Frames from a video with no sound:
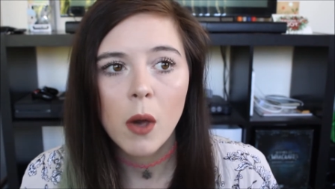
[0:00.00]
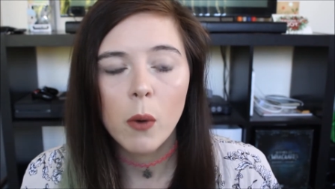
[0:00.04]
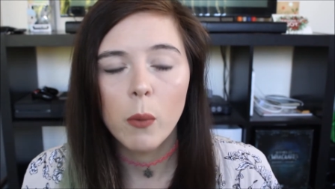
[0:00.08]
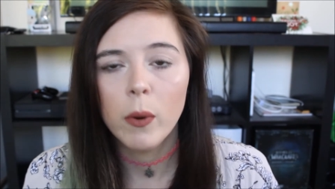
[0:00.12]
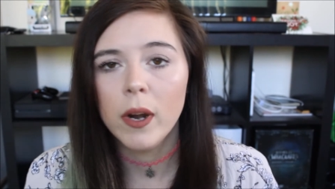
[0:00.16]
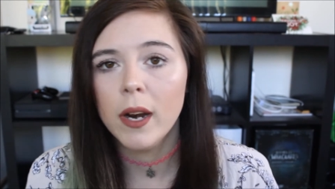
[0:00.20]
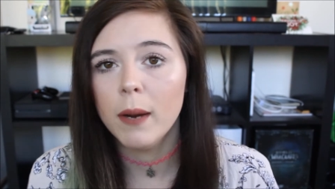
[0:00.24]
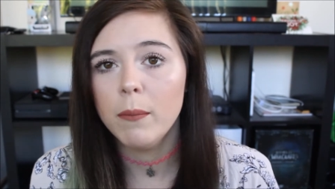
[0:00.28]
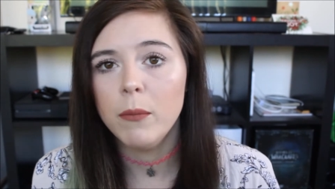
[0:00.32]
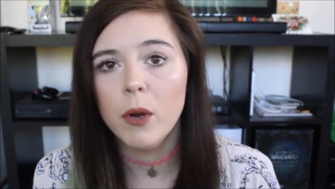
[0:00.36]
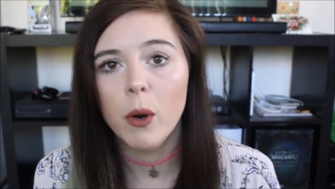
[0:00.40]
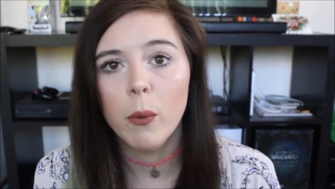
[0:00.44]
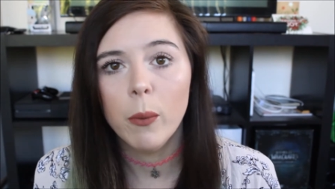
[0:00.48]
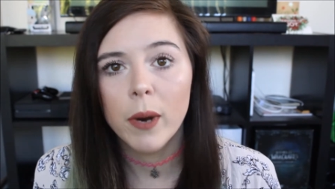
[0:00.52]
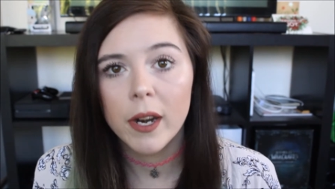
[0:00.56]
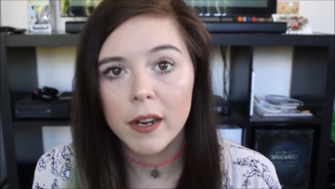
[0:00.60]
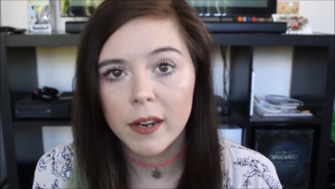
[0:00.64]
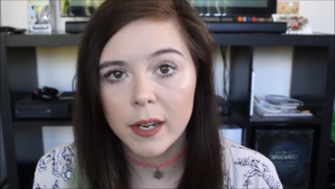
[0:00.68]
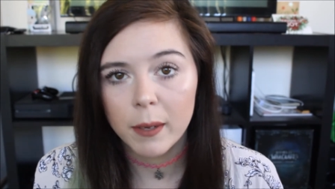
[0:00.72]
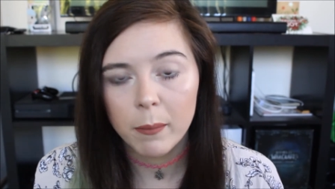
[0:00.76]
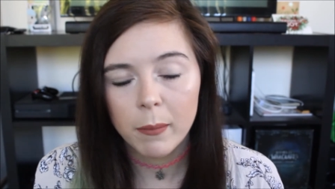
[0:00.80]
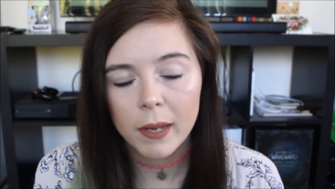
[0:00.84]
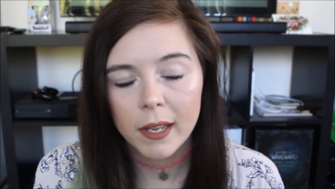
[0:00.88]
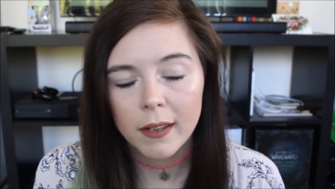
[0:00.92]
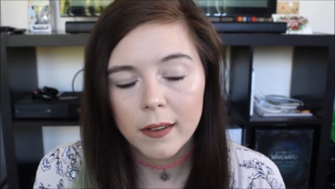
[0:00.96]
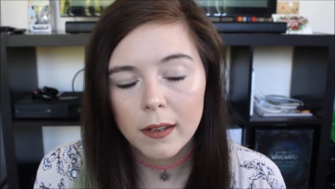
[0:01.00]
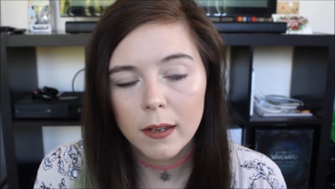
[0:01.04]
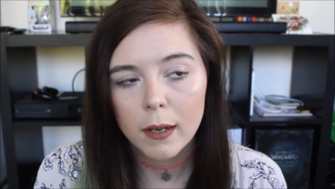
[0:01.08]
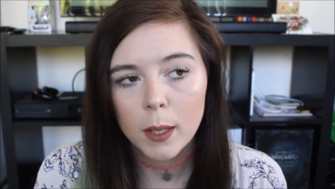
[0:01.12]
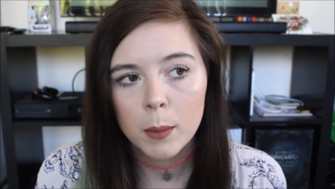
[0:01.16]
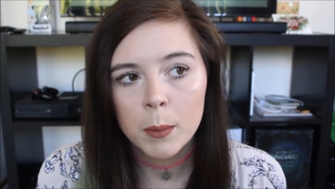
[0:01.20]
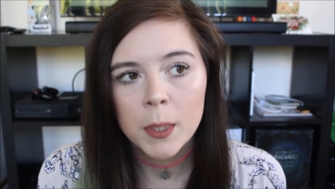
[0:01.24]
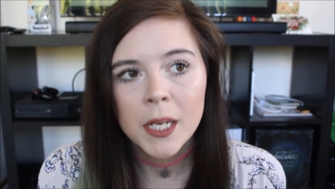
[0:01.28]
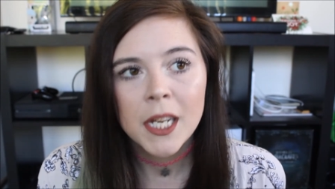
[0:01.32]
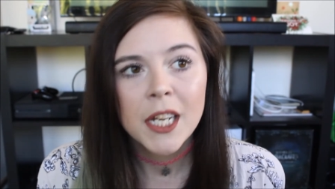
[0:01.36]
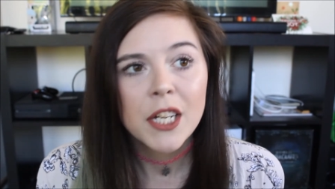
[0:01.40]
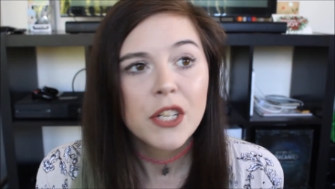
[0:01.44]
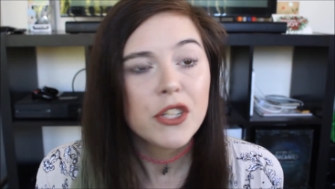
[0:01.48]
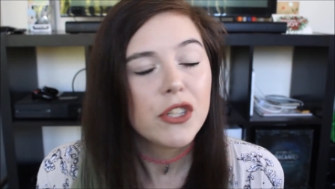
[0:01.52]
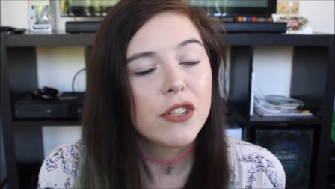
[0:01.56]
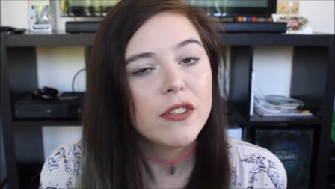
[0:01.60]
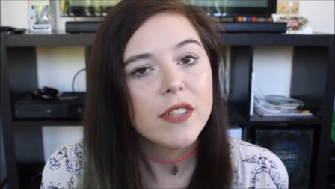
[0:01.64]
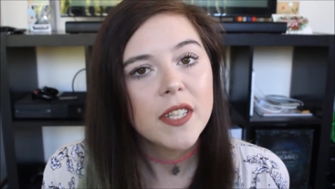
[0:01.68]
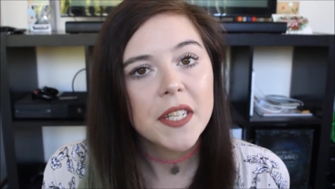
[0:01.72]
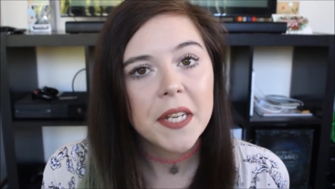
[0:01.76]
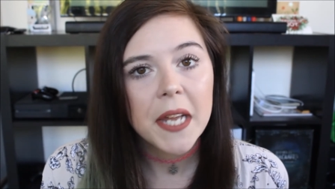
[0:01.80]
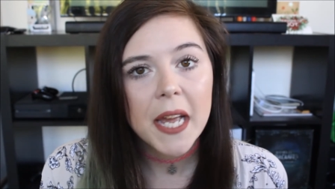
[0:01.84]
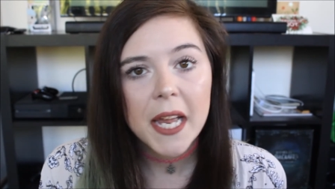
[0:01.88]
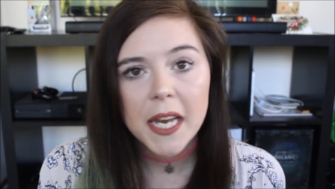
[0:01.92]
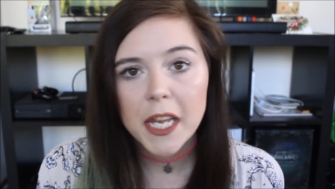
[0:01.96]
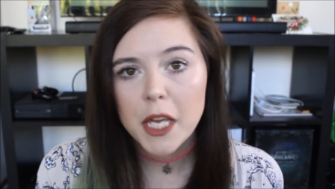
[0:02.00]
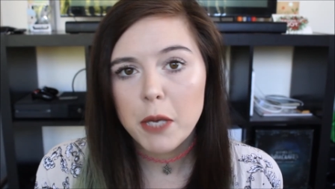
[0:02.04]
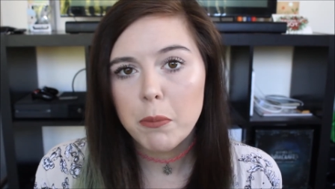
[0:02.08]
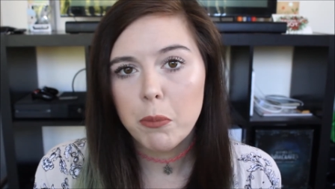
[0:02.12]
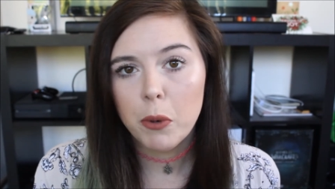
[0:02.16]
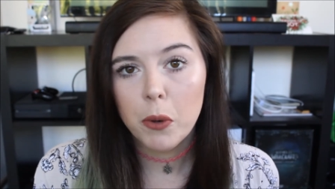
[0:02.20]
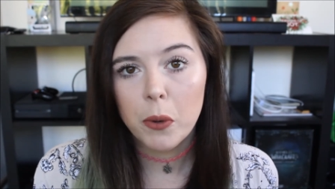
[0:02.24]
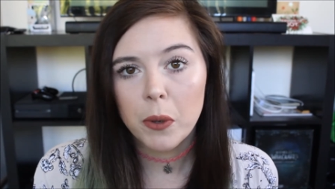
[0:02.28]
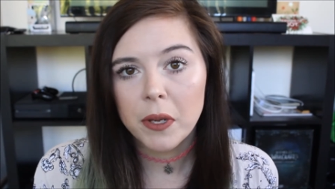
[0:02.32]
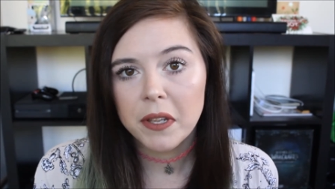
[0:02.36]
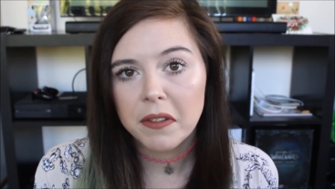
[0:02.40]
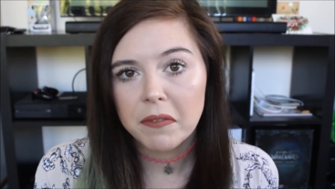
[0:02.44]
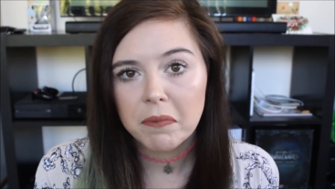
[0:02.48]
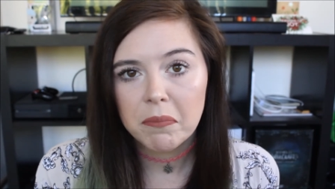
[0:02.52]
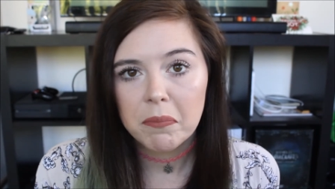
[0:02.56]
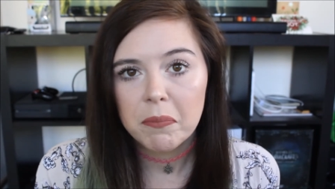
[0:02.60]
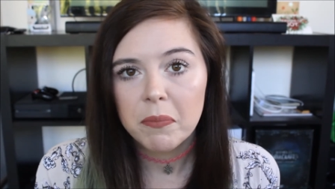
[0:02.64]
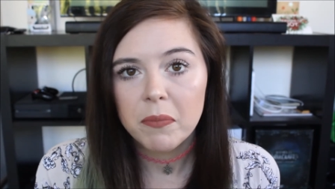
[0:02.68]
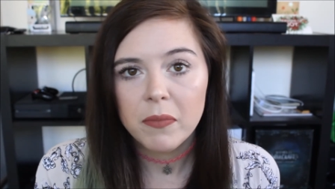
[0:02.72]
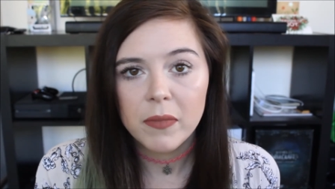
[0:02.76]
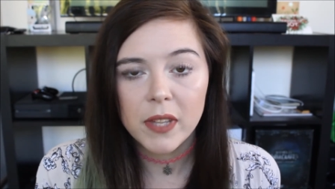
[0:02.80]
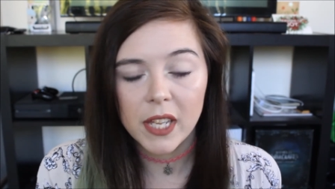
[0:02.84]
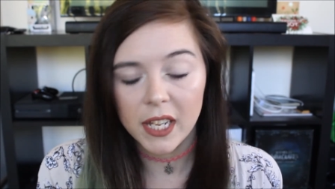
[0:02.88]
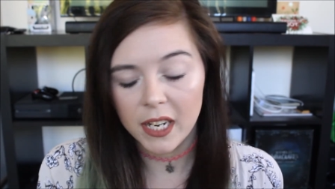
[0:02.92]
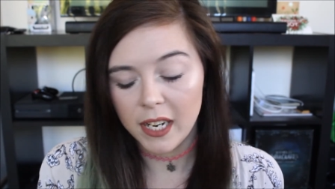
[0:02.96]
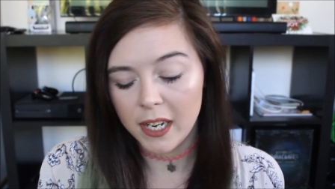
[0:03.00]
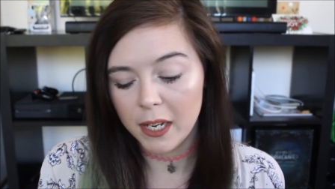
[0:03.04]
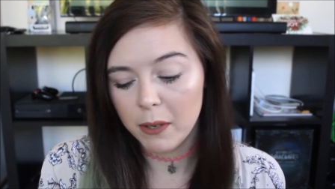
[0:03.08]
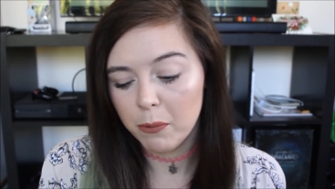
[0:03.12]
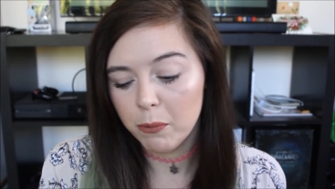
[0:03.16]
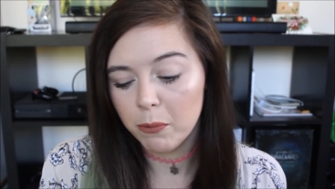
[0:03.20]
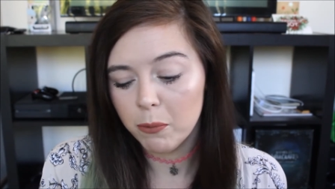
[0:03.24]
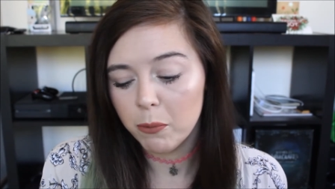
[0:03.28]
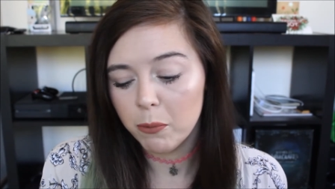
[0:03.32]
when I'm not wearing makeup, just at any point that I